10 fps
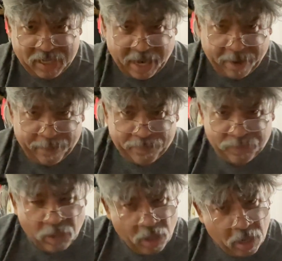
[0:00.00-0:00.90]
there.
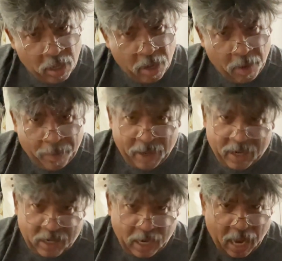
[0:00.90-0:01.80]

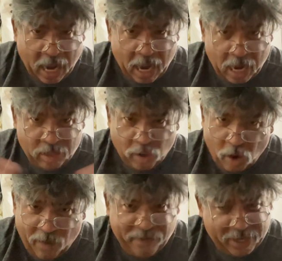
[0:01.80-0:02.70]
But the
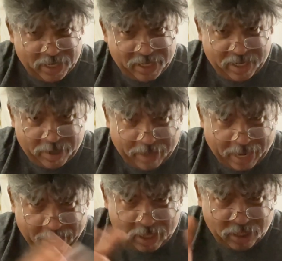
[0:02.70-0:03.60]
old fairness of
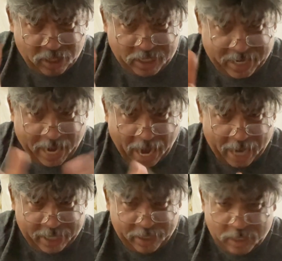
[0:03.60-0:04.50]
Judge
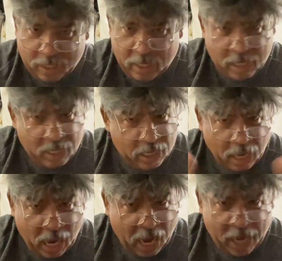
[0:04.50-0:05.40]
Cannon,
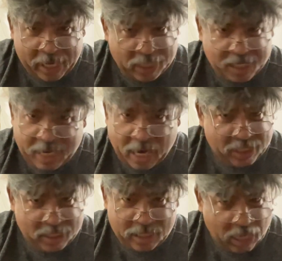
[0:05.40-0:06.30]
I guess she got.
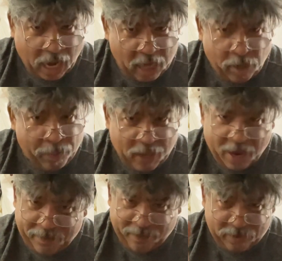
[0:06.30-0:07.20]
I don't
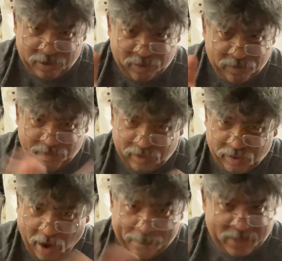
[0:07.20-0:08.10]
blame her for
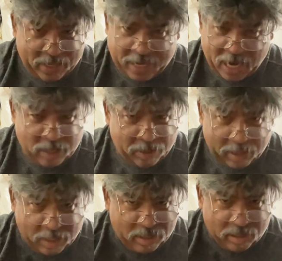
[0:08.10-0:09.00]
dropping the case
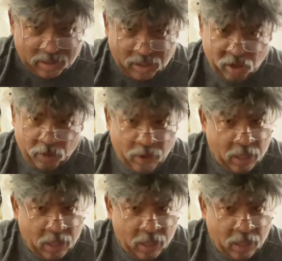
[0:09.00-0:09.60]
because, you know,